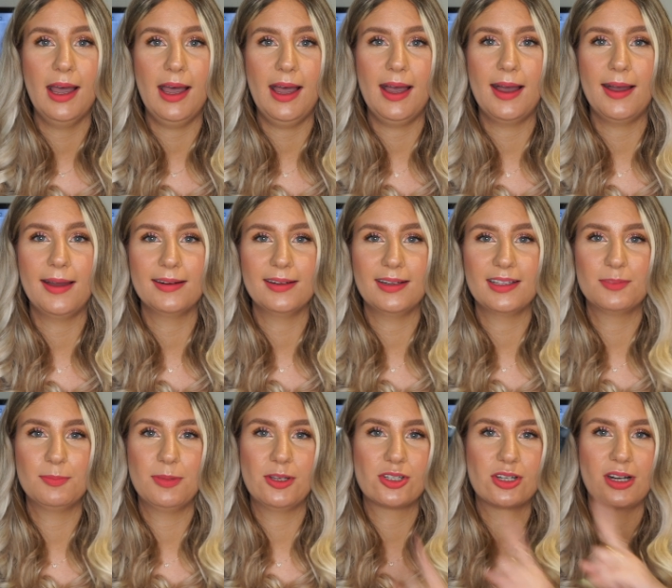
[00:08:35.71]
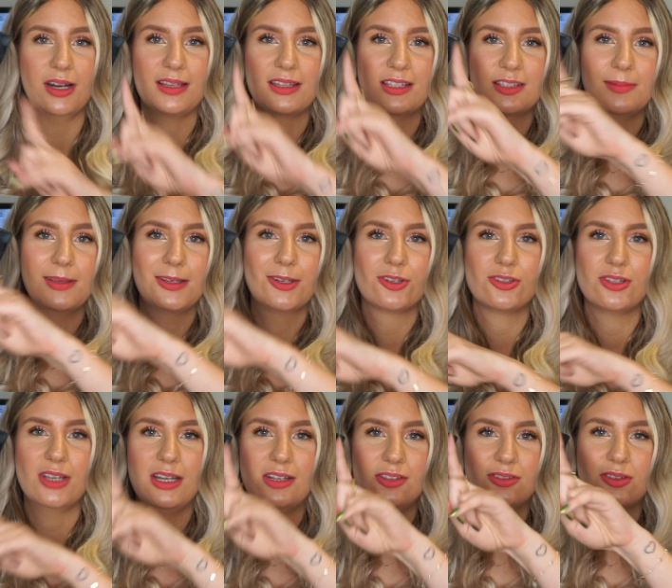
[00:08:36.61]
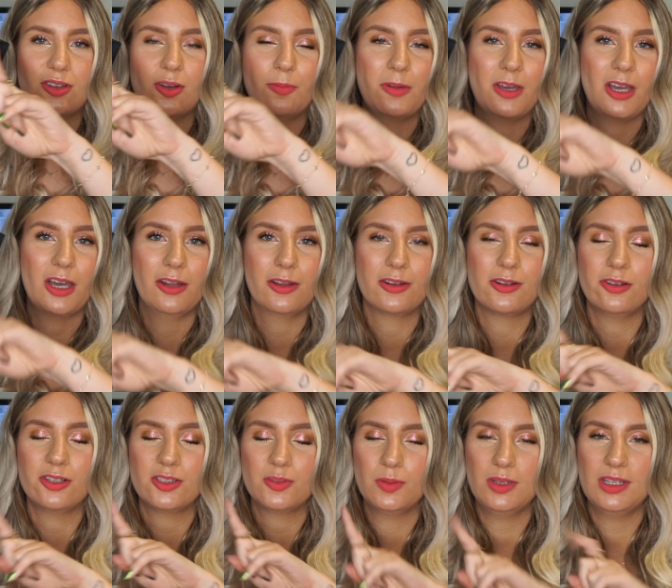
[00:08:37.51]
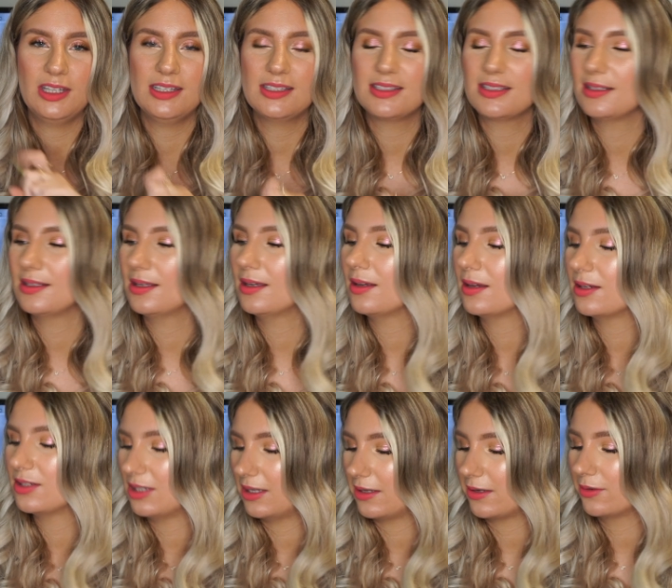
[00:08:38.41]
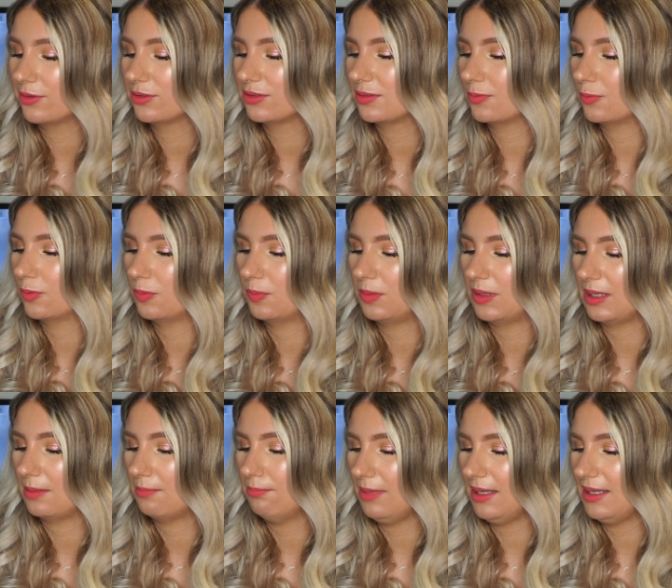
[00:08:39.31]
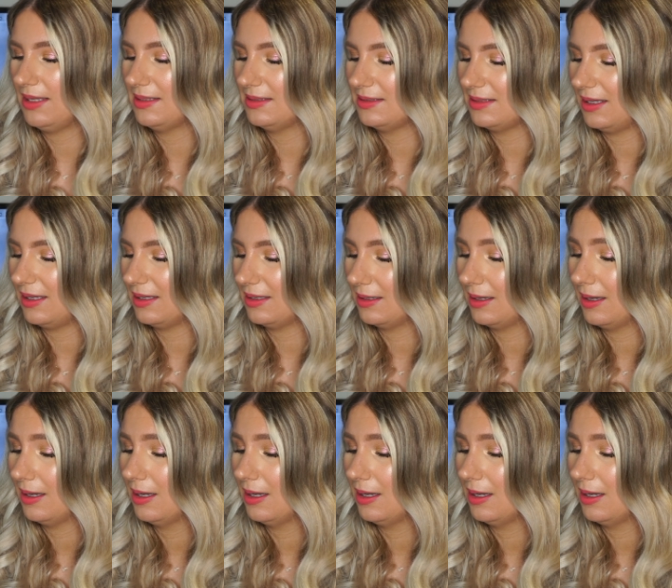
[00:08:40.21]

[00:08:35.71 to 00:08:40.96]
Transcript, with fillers: And especially like the special shades. topping out looks with these shadows would be amazing